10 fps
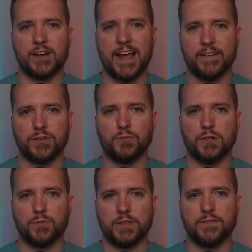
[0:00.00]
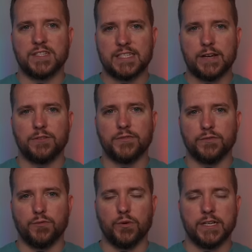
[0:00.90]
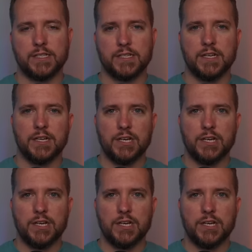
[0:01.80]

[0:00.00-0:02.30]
to everyone within the sound of your voice,